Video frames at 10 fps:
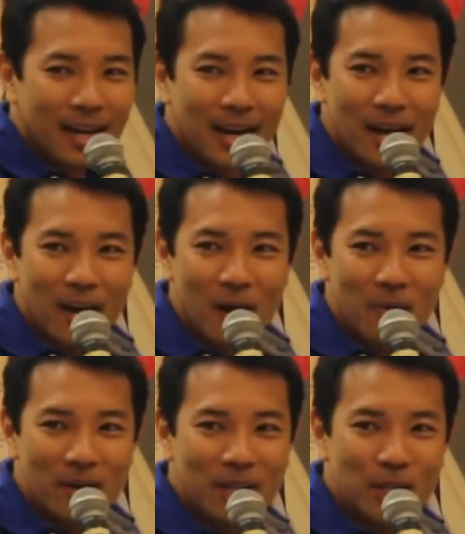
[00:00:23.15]

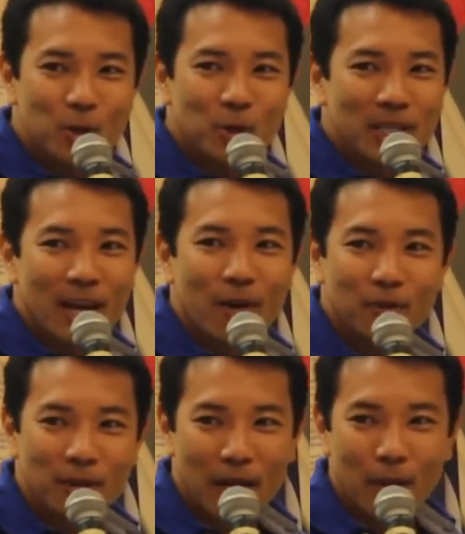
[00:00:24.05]
And then shortly
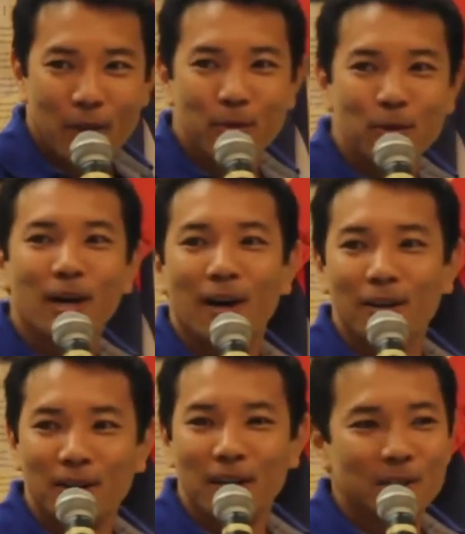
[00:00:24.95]
after that, through
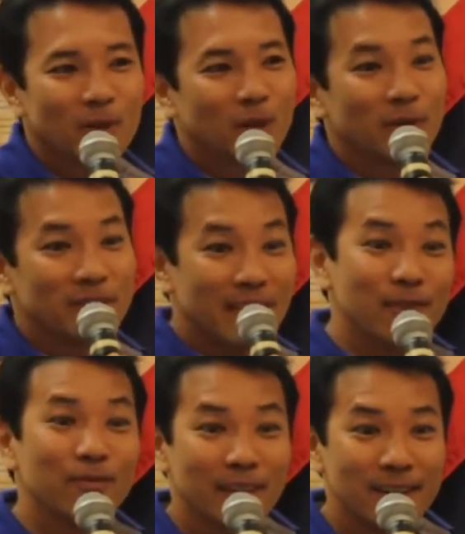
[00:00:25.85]
Kanu, got to work with
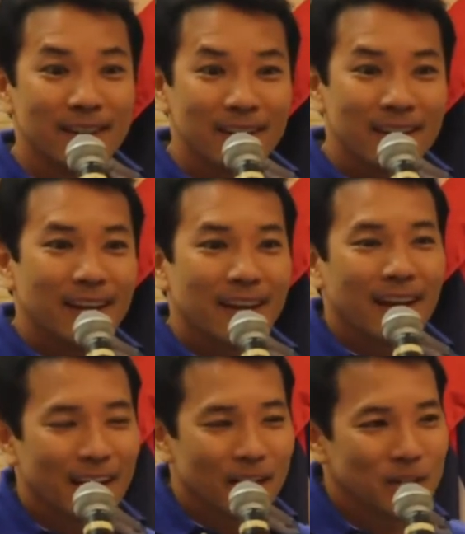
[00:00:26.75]
David
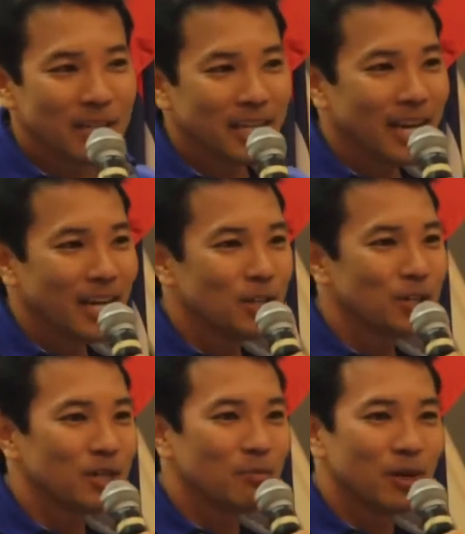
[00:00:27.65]
and actually
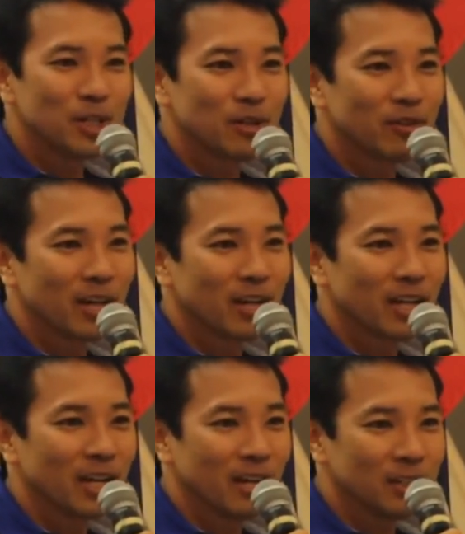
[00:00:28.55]
engaged a bunch of
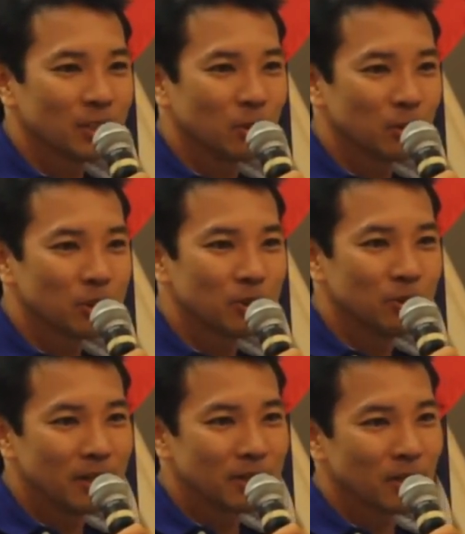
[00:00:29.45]
Kealakekee High School
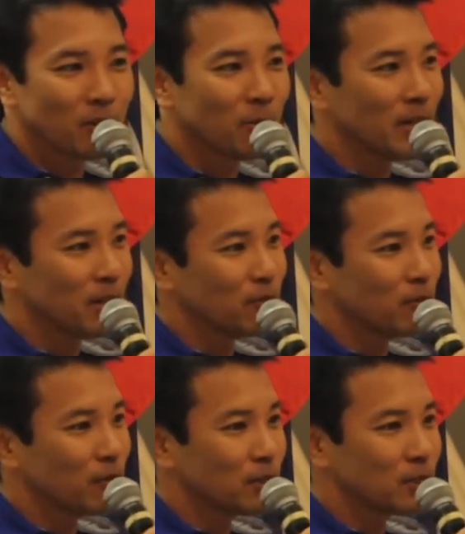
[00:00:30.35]
students on creating the
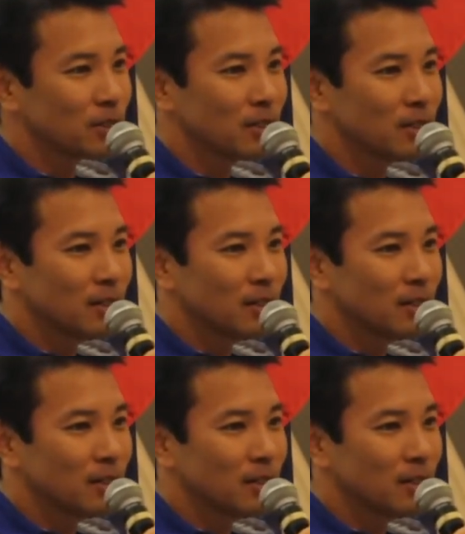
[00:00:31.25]
first